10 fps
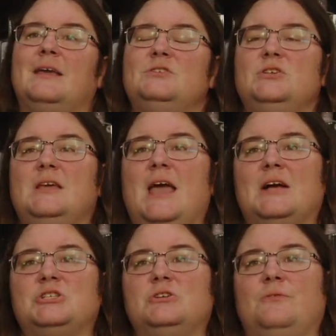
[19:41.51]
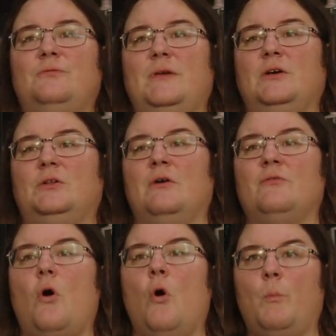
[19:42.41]
gives you the extra feel of
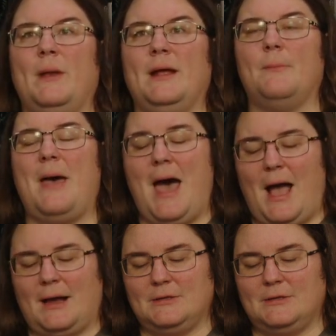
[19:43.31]
opening a pack,